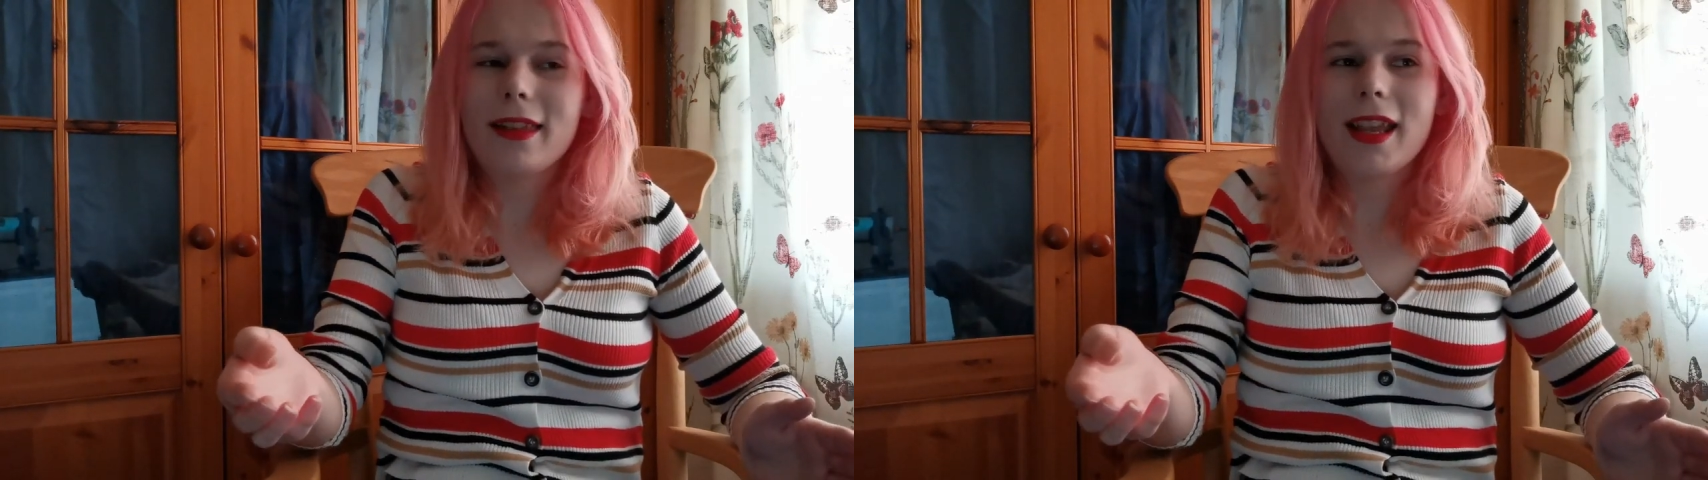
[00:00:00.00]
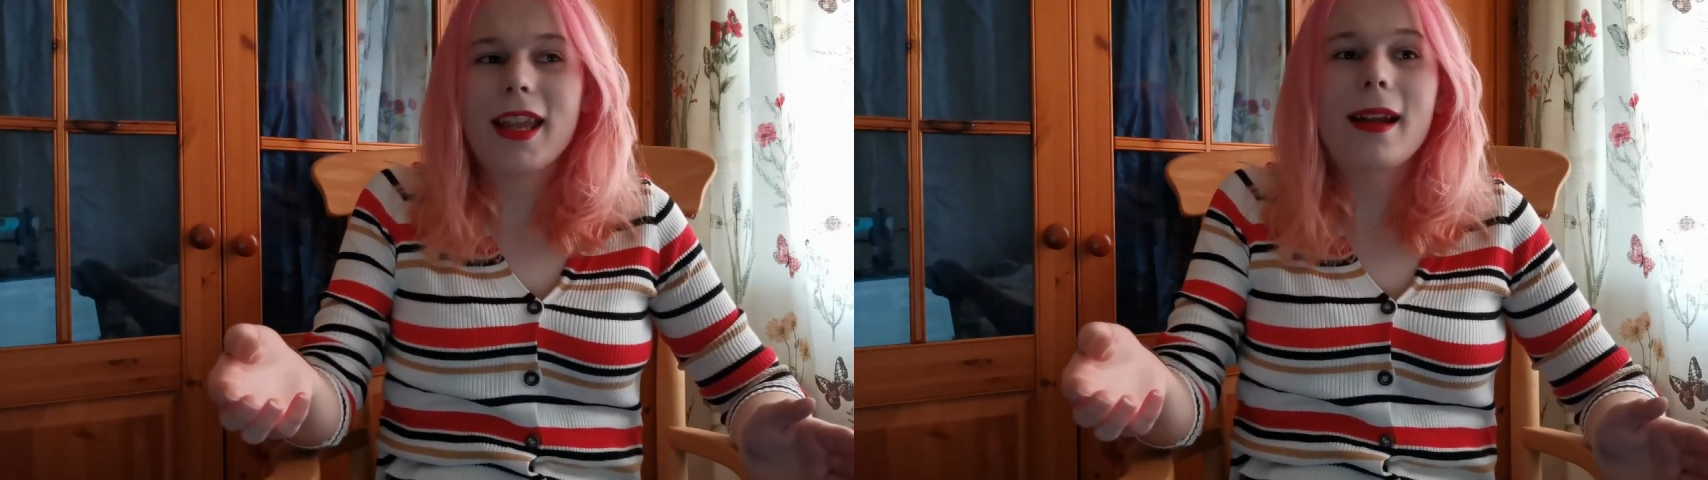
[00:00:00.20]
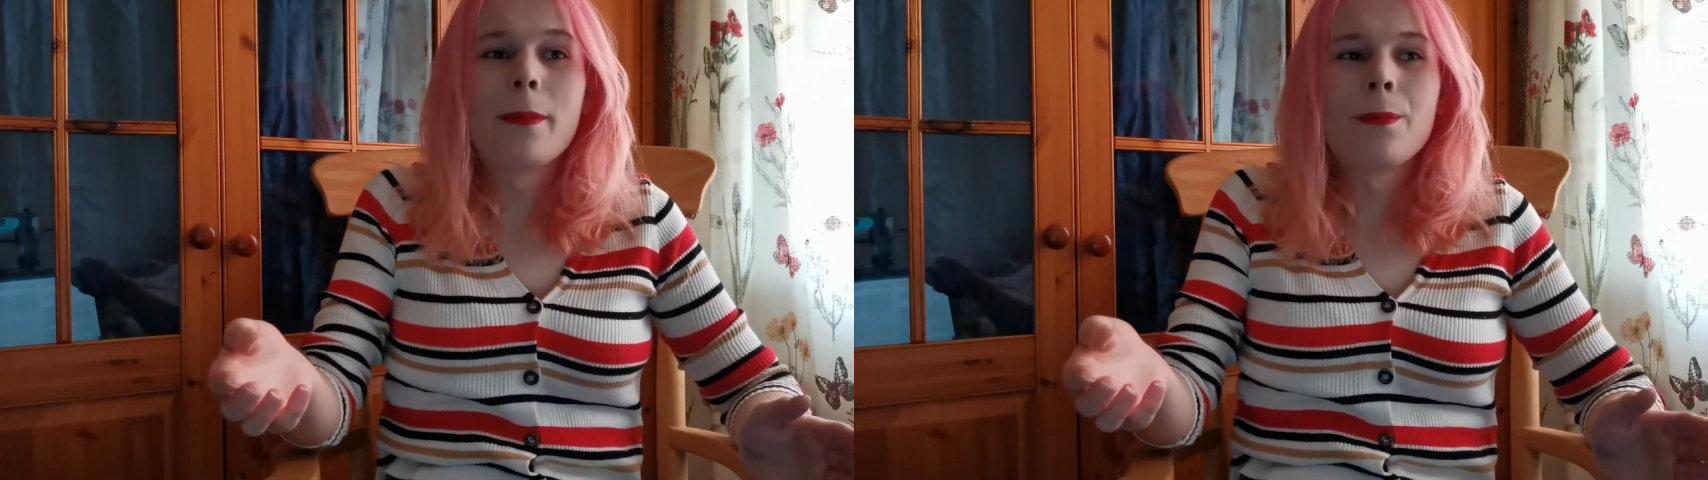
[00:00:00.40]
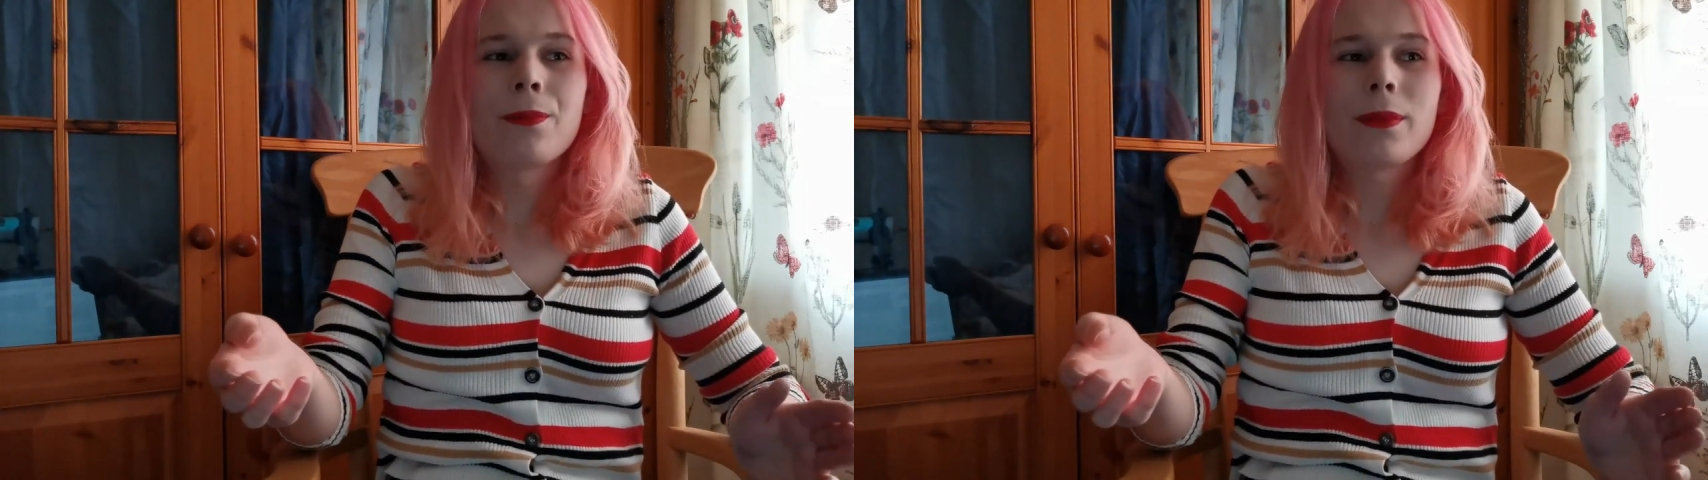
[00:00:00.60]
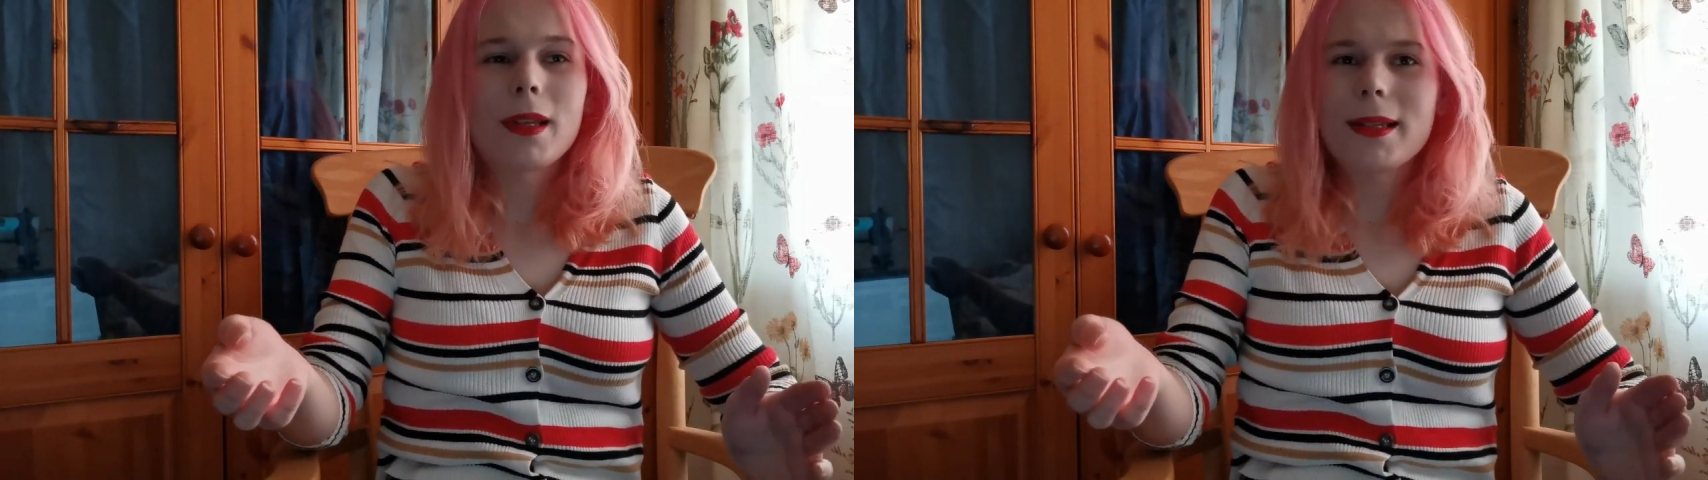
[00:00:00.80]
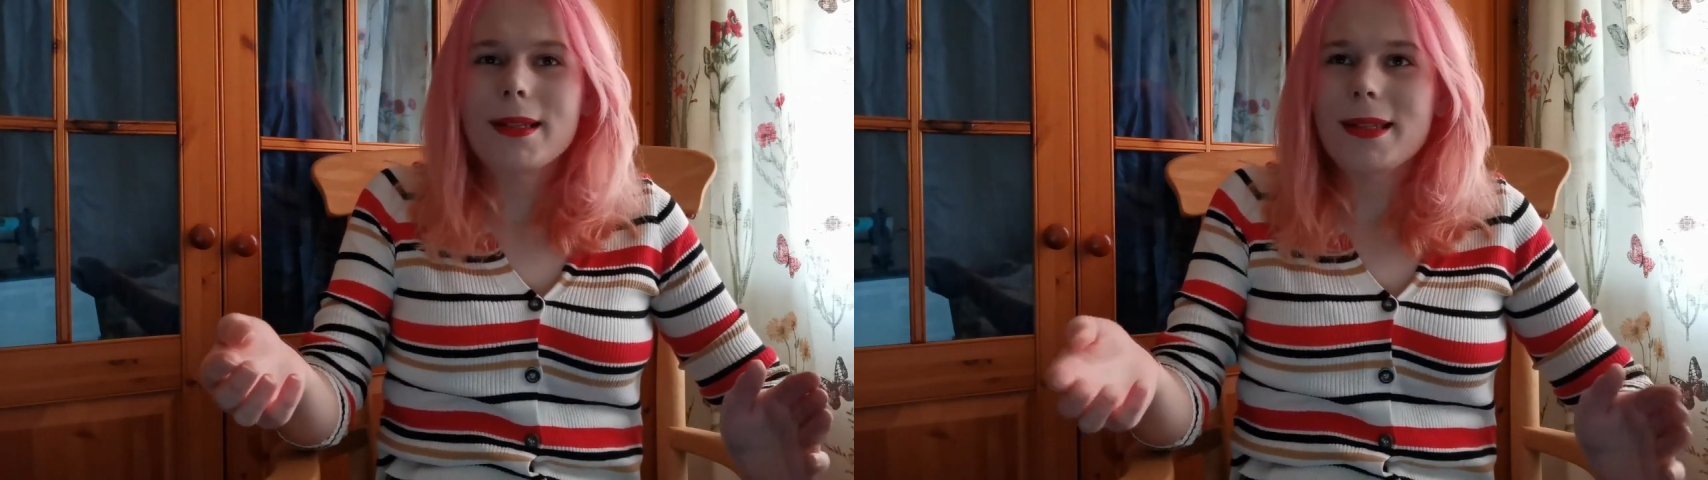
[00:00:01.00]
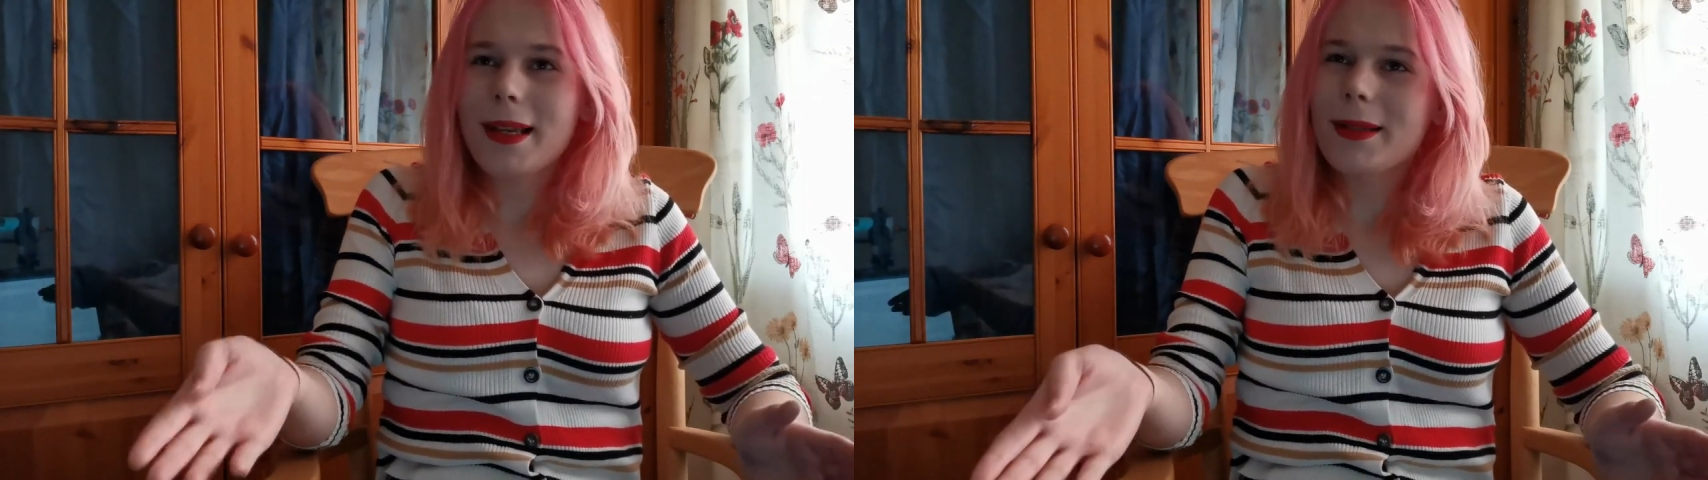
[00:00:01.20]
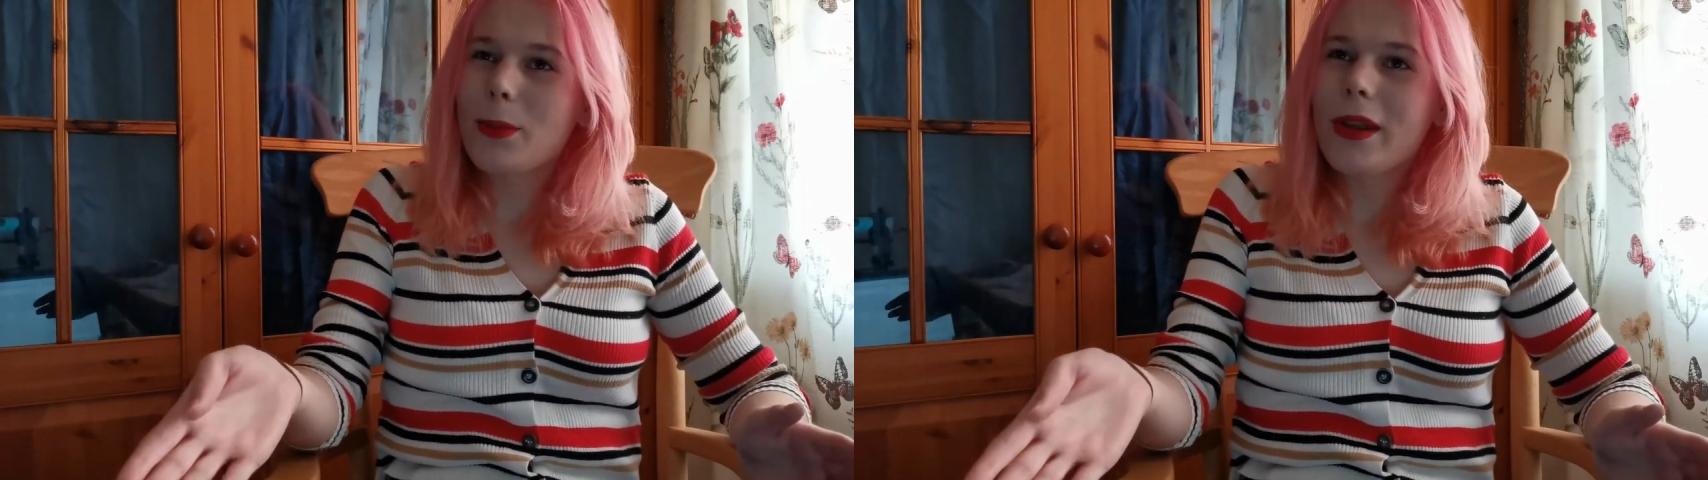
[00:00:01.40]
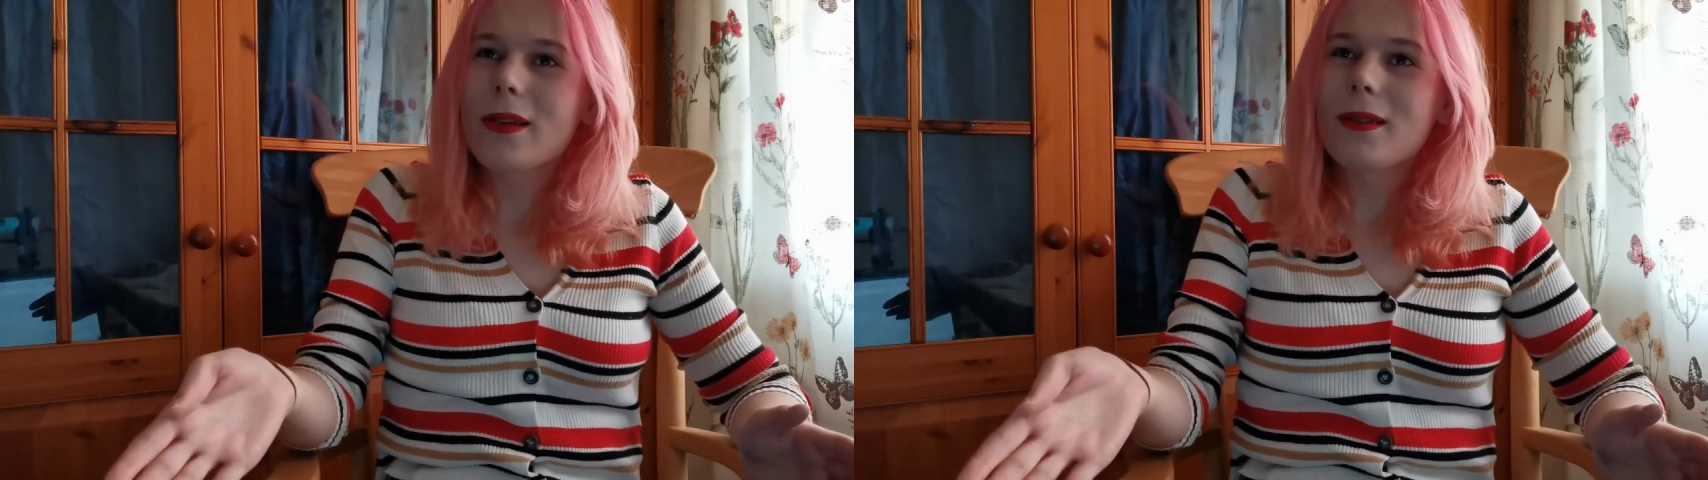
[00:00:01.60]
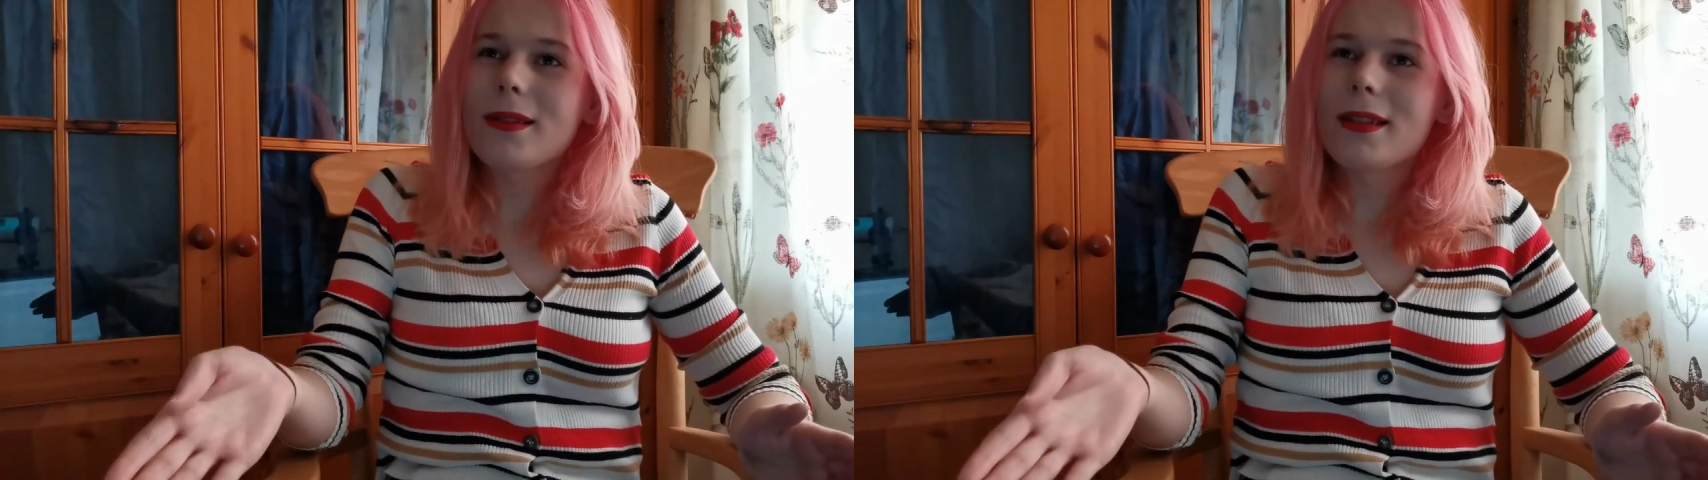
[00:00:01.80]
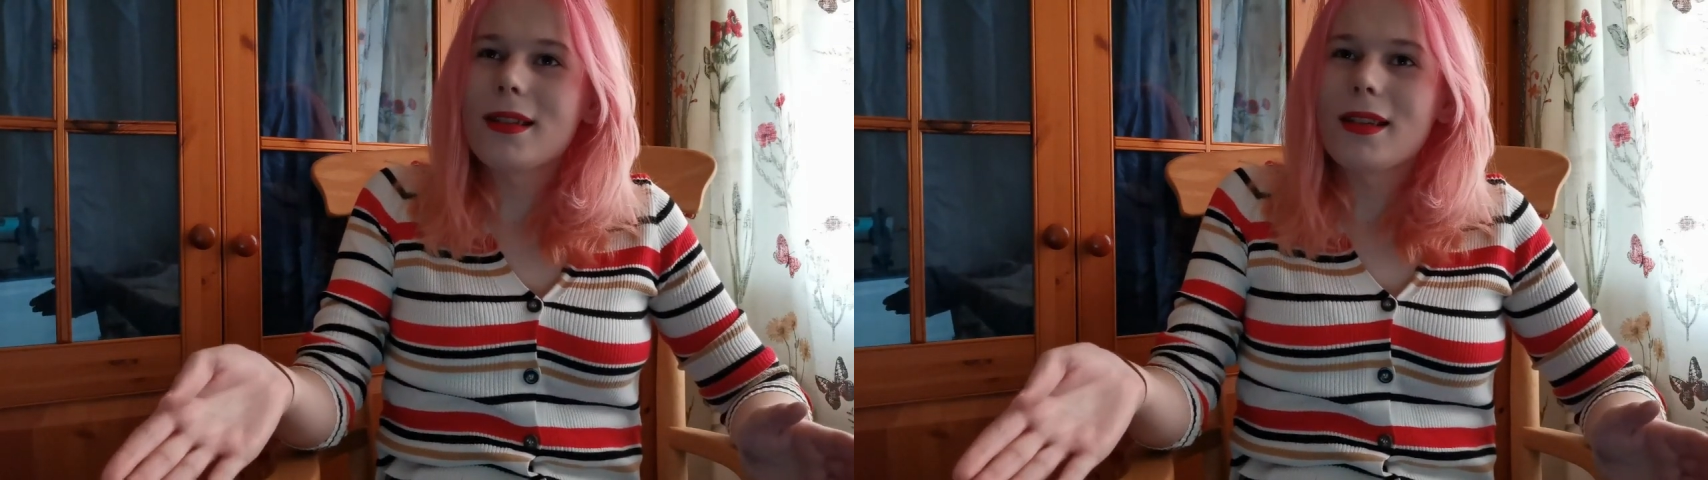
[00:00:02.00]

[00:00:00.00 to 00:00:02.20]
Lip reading: the six-wheeled